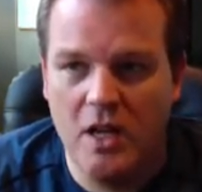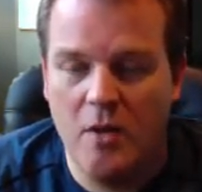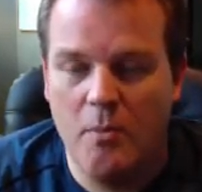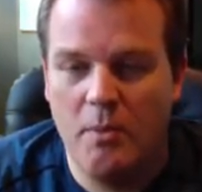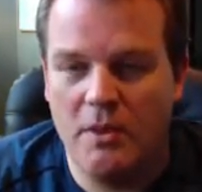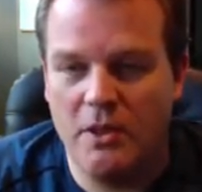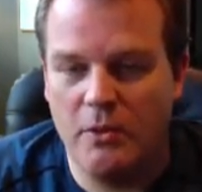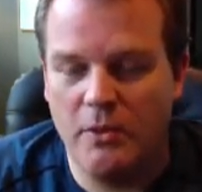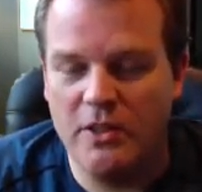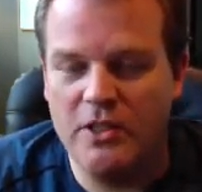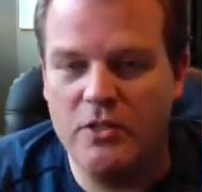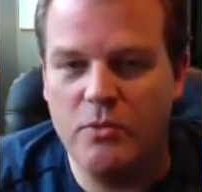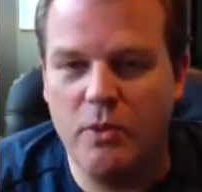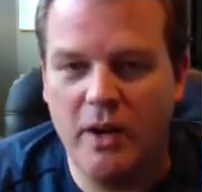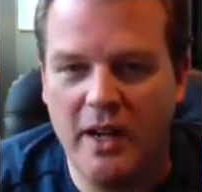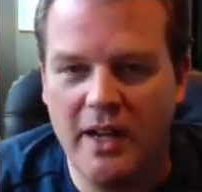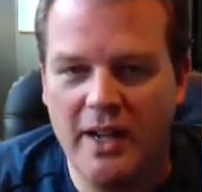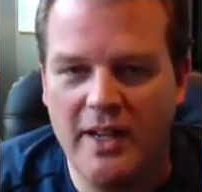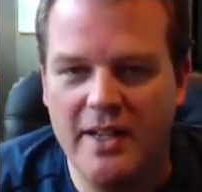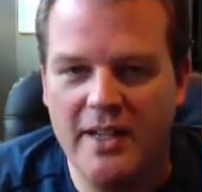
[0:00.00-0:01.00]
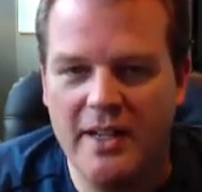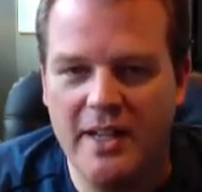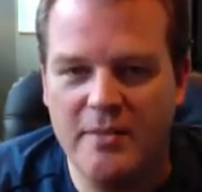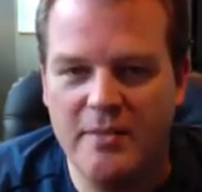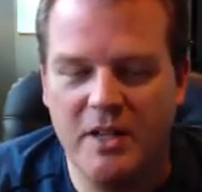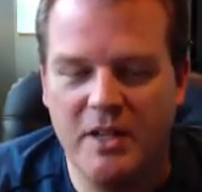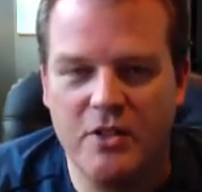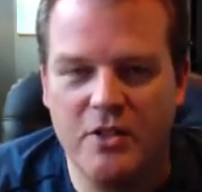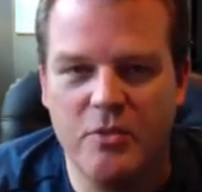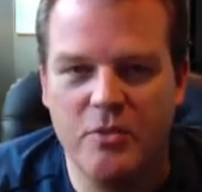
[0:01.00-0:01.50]
But the reason why is
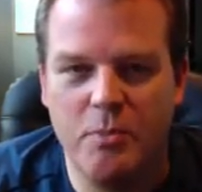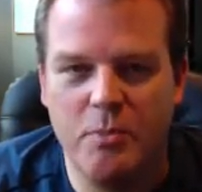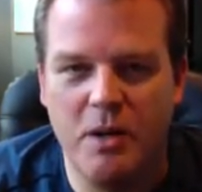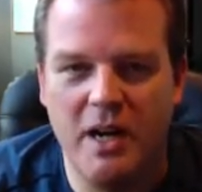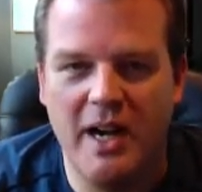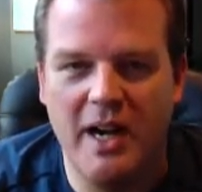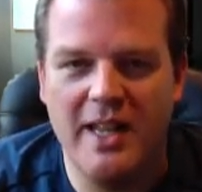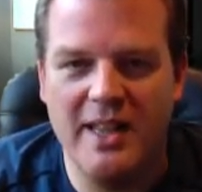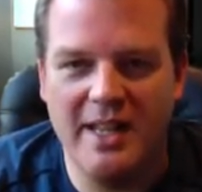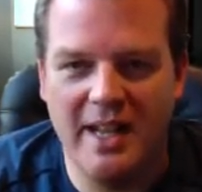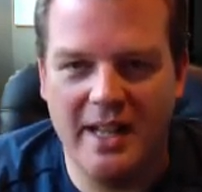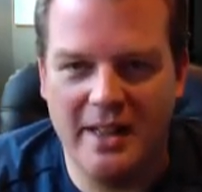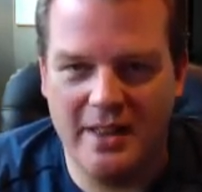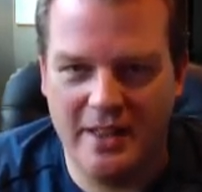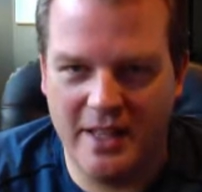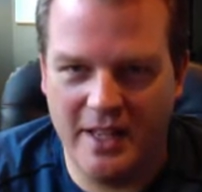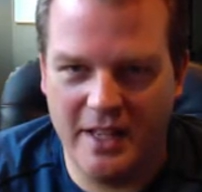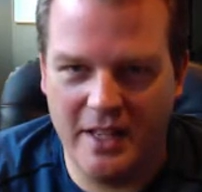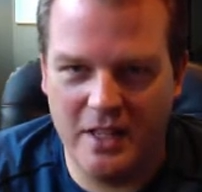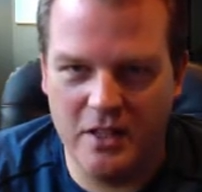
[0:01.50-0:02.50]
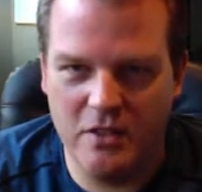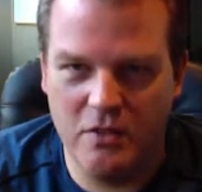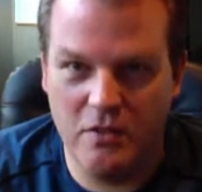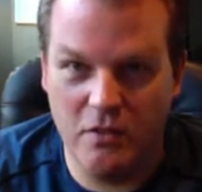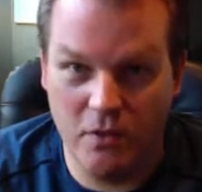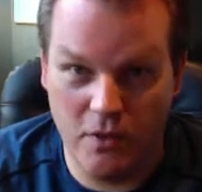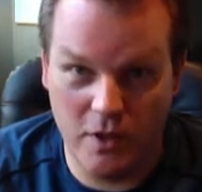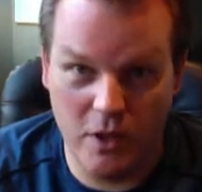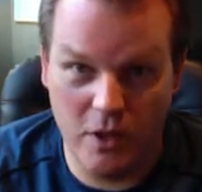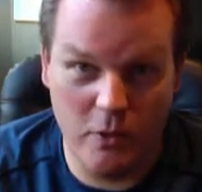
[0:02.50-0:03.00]
because you're buying that thing
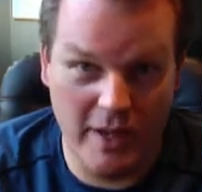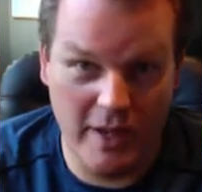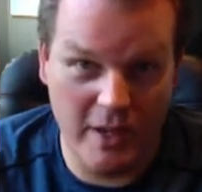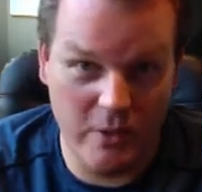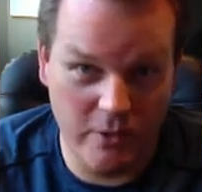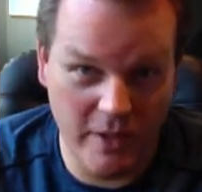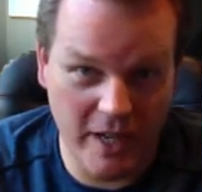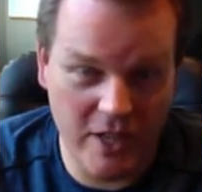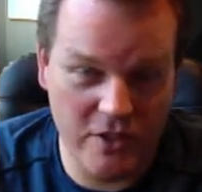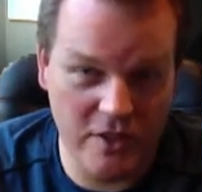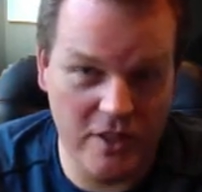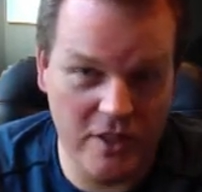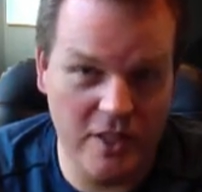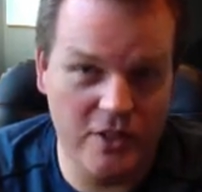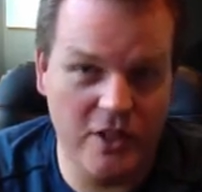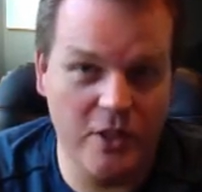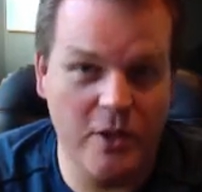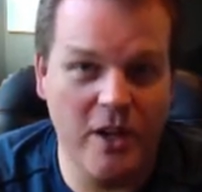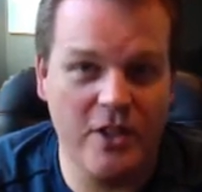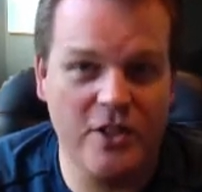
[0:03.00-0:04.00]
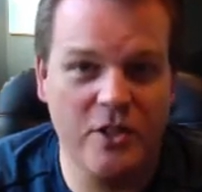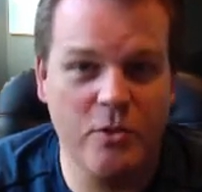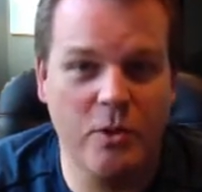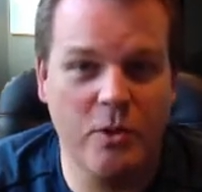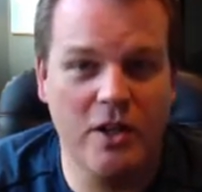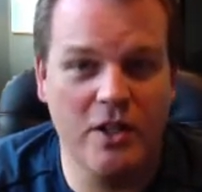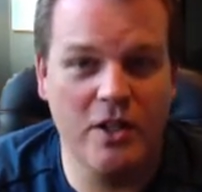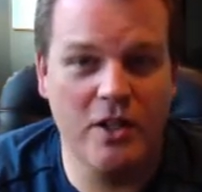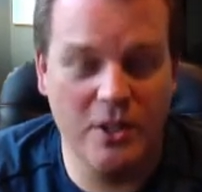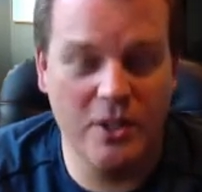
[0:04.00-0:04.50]
for the right reason. That's that you actually
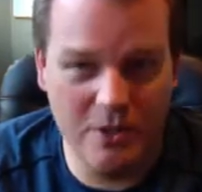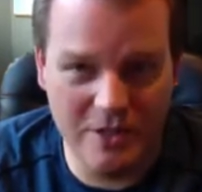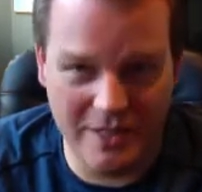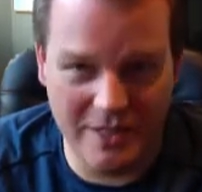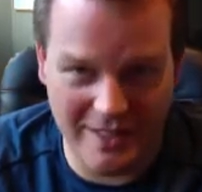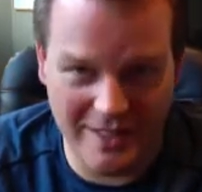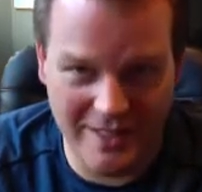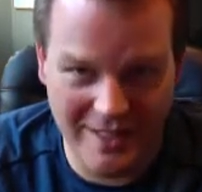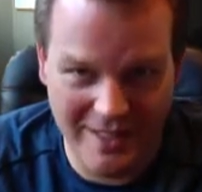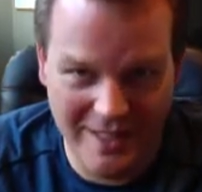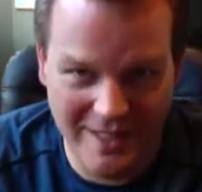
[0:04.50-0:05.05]
want to use it.